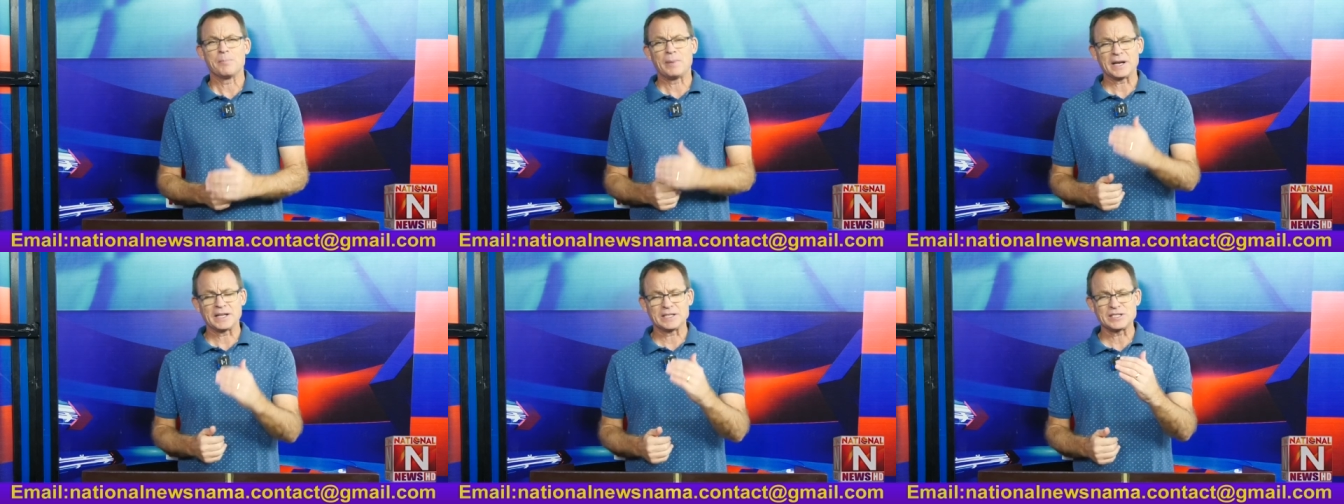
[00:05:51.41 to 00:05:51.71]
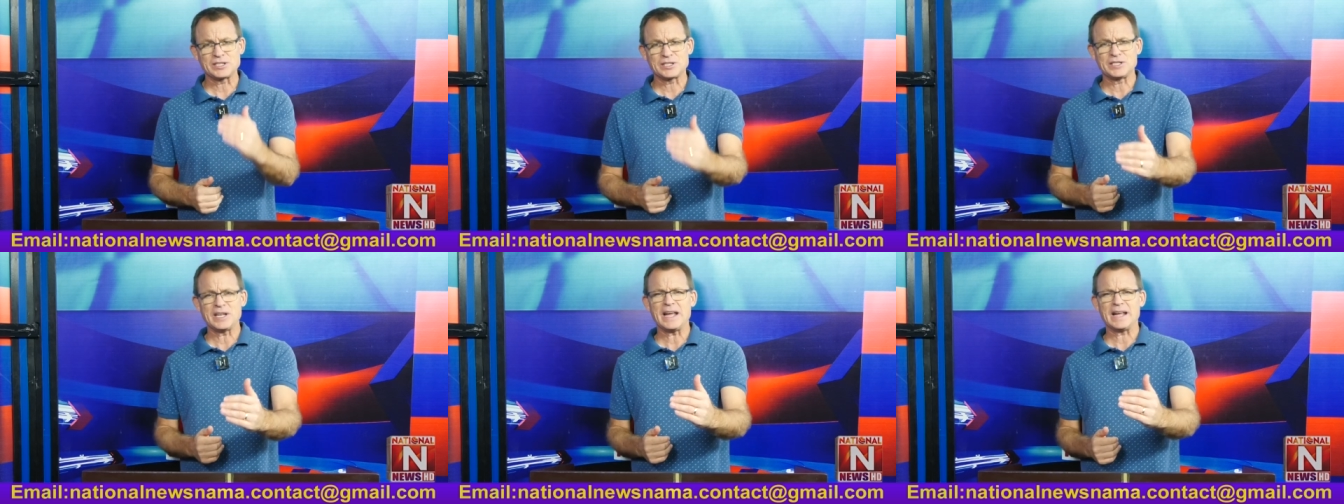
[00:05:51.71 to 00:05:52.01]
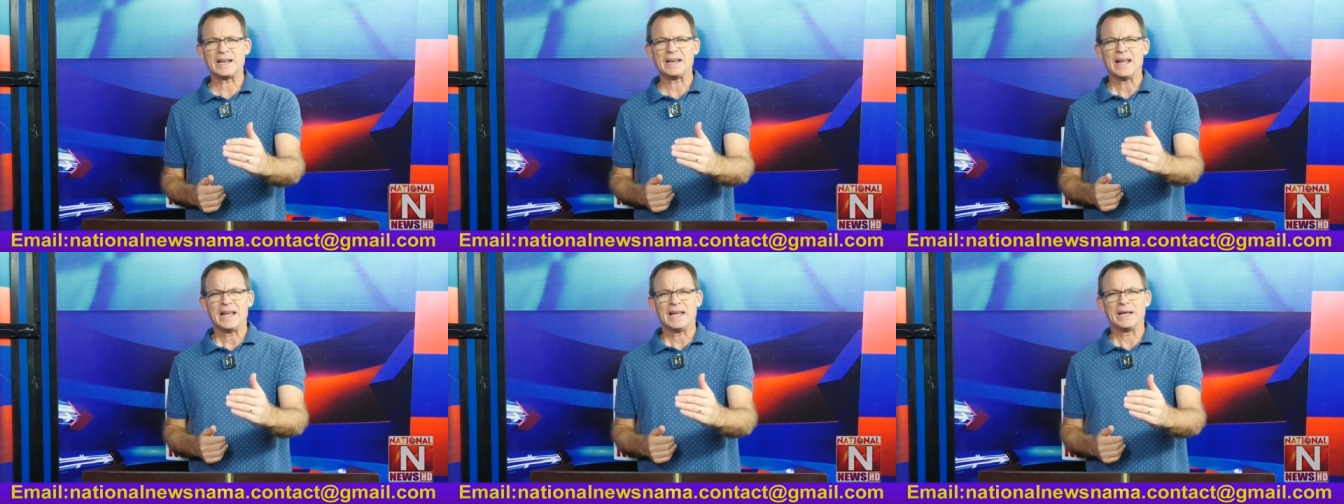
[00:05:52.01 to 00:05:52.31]
But
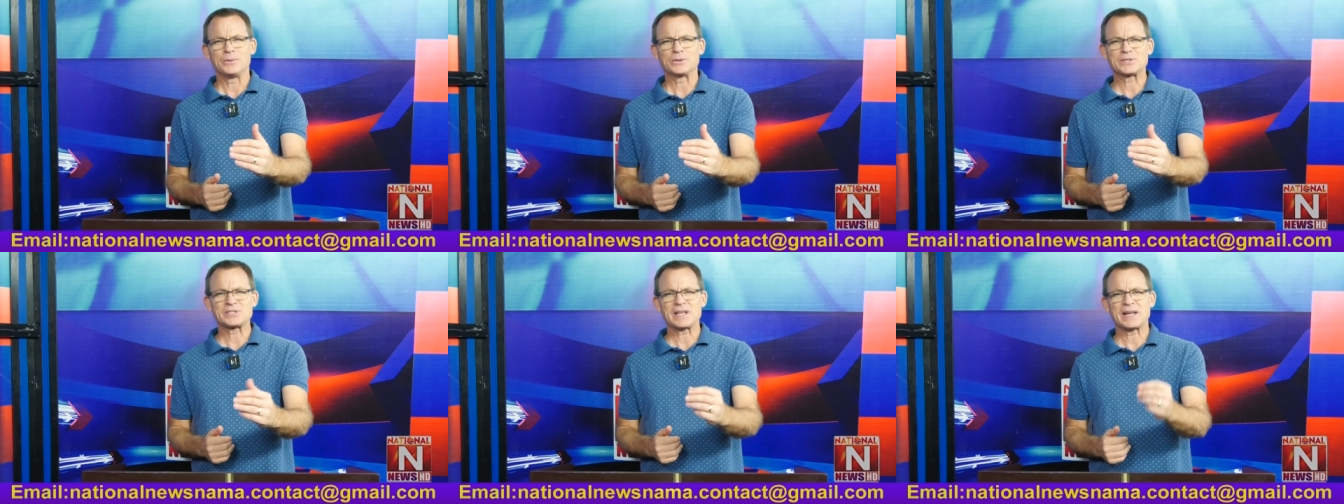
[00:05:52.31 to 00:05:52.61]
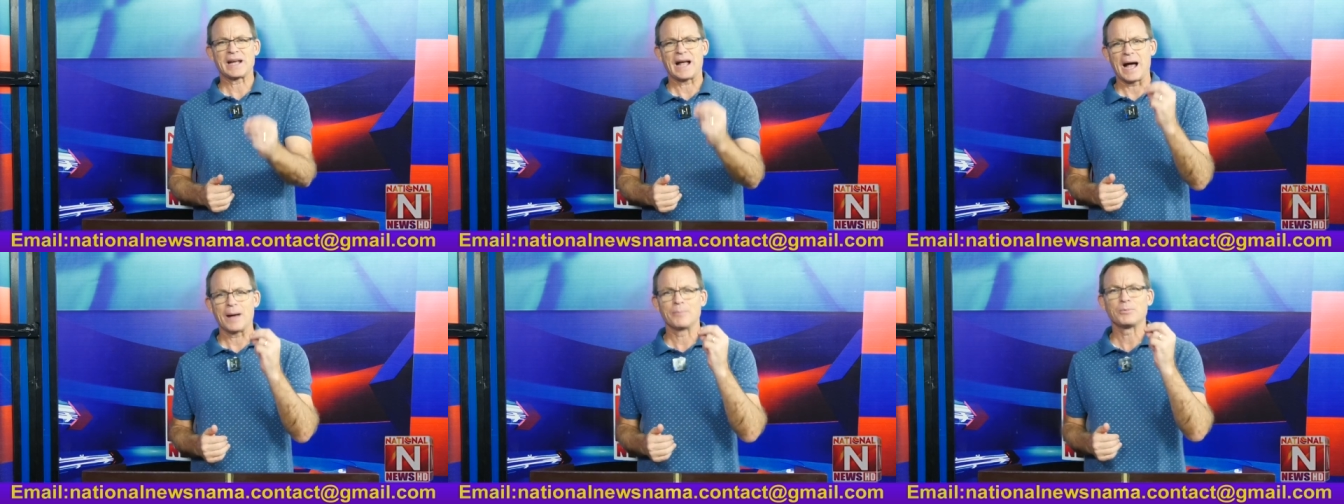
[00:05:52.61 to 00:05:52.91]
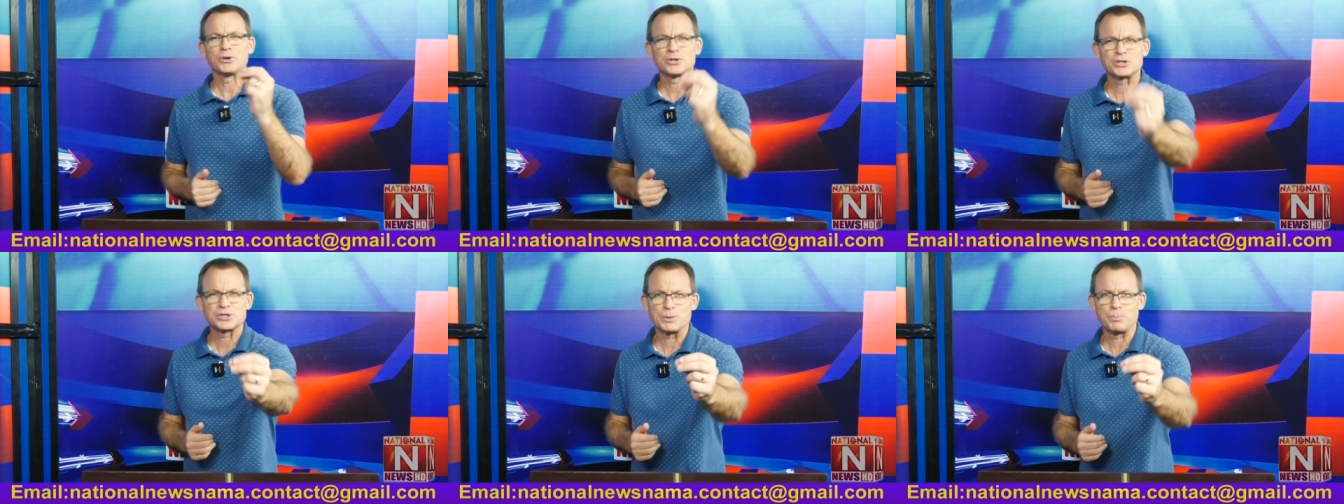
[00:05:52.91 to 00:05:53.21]
instead, he was saying, I'm
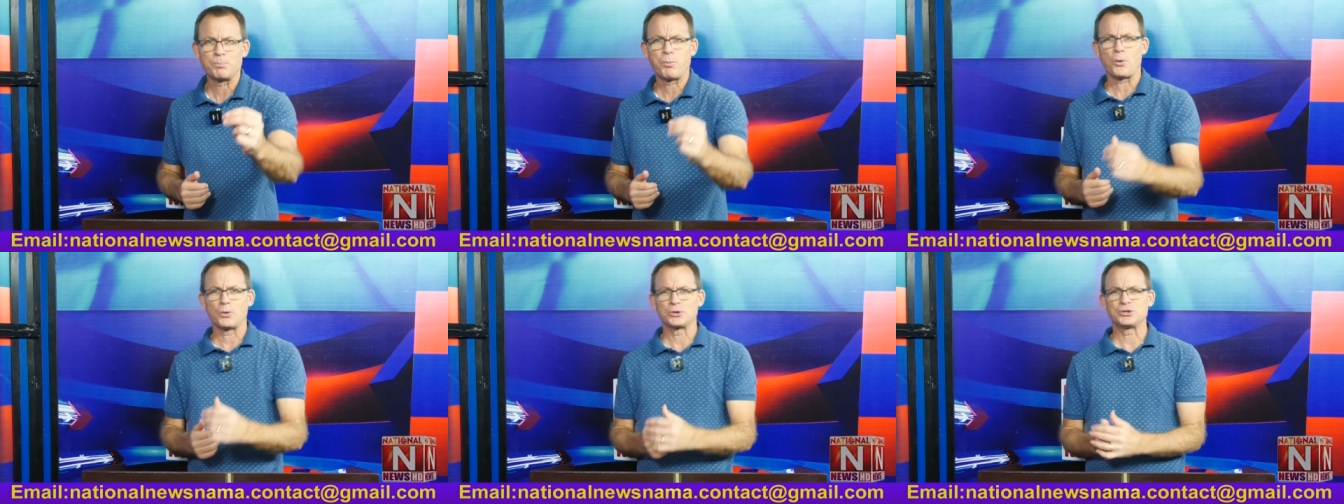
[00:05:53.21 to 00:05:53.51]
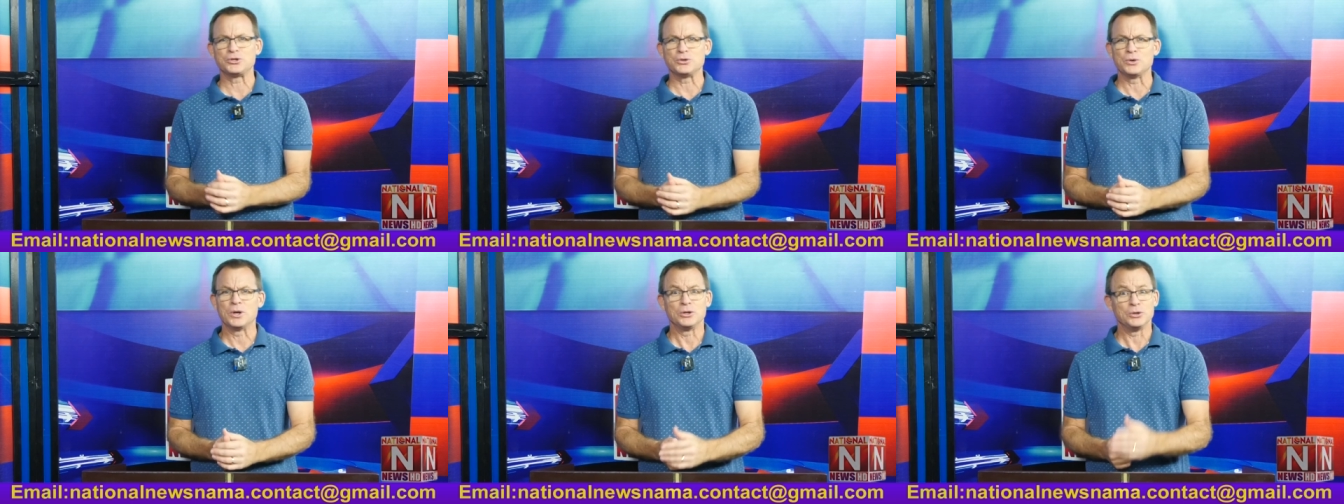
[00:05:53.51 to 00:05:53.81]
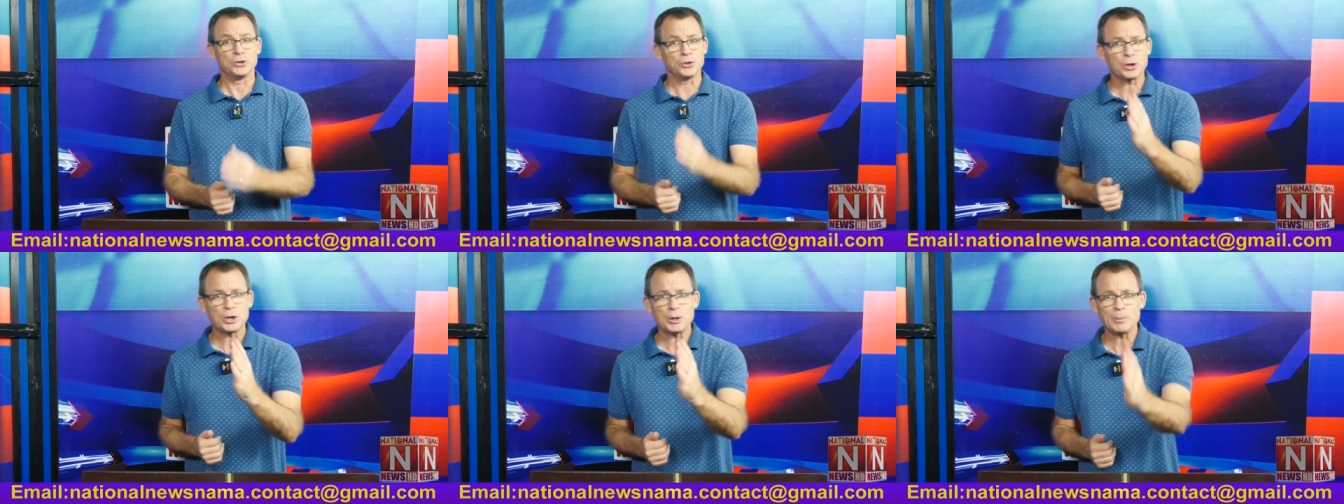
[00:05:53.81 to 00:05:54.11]
going to support you.
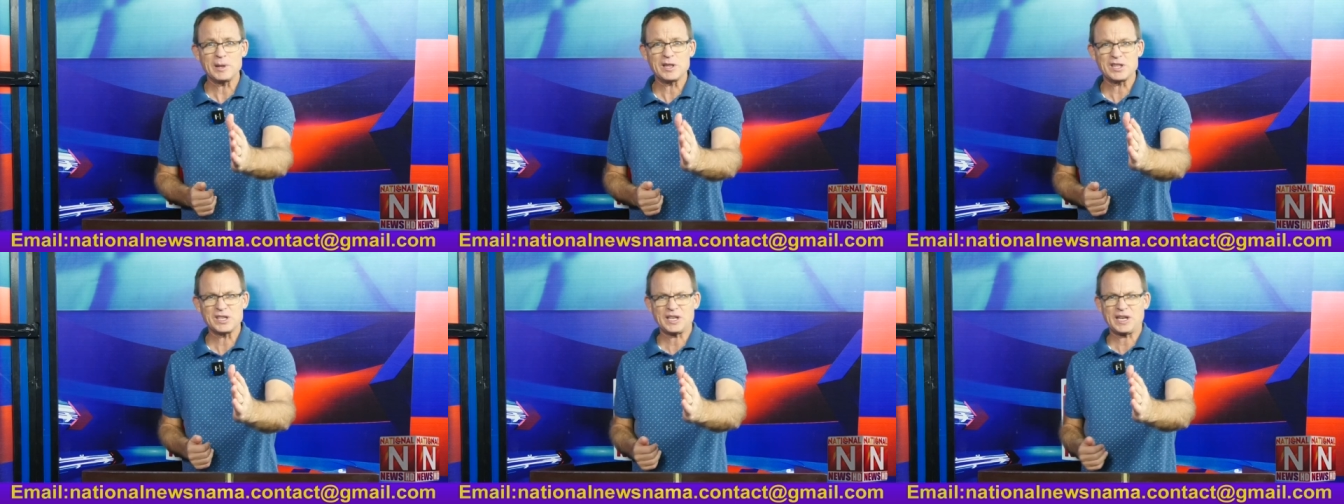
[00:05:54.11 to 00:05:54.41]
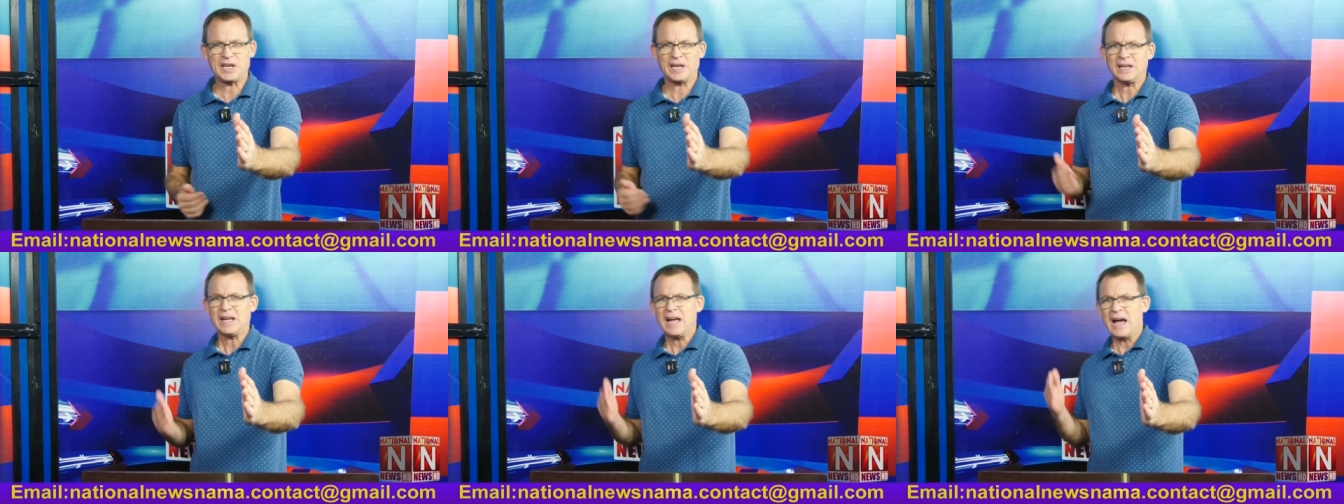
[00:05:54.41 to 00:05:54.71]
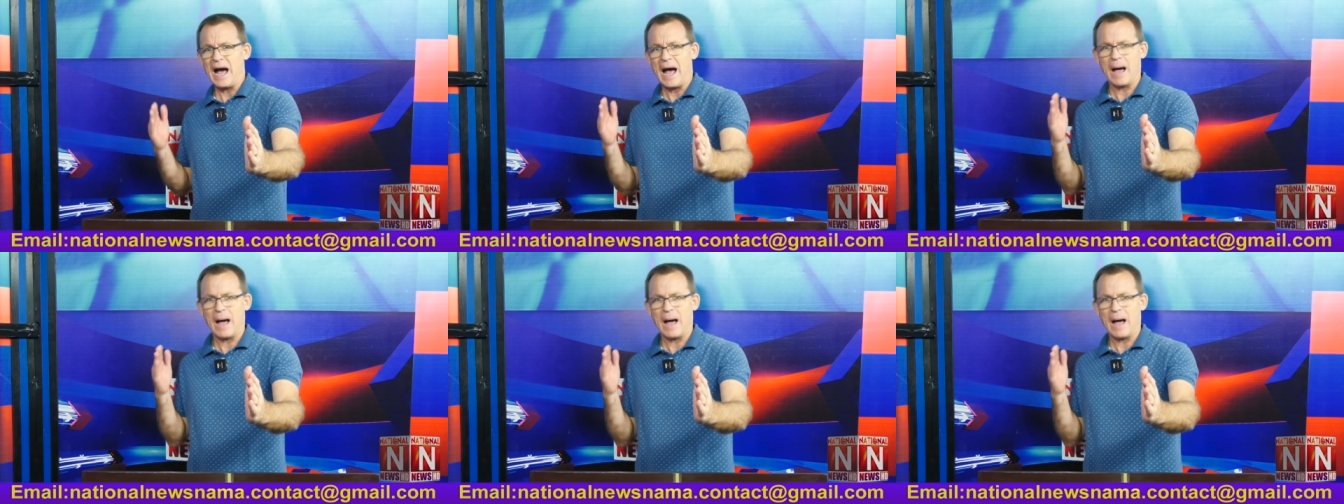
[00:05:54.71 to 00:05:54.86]
You're going to be the king.